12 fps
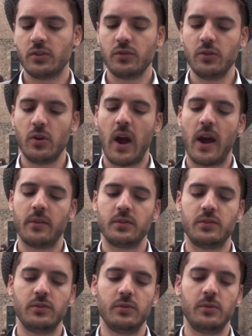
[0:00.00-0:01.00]
to know how
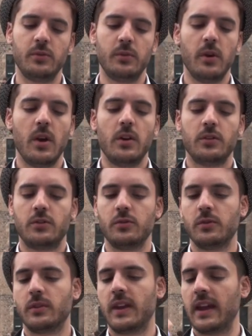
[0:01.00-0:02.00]
to
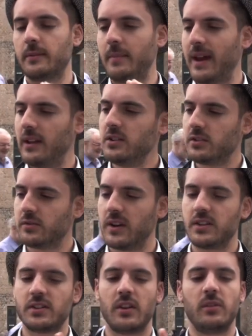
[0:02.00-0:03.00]
get my
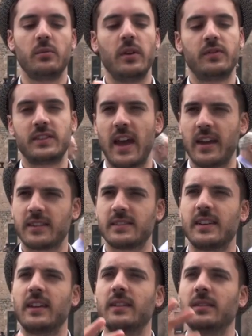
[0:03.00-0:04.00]
illustration with text
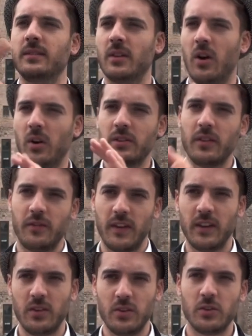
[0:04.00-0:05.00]
and all the
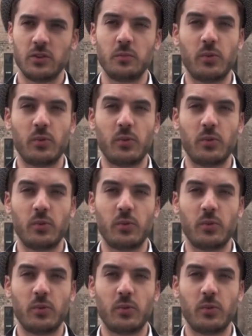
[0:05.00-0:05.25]
thing, to